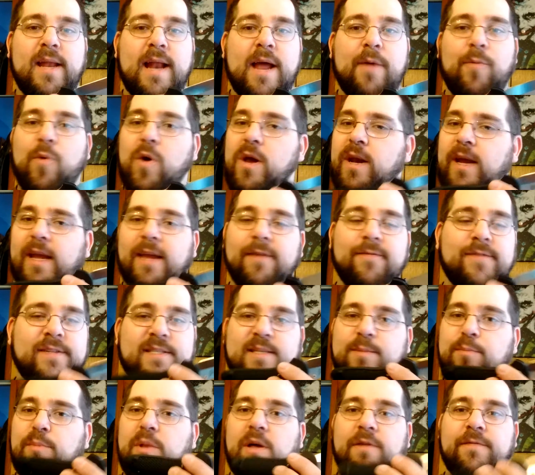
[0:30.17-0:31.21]
and I want to give
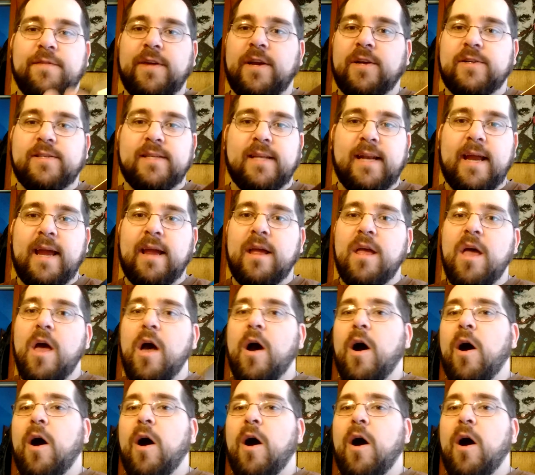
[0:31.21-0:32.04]
it some love here today.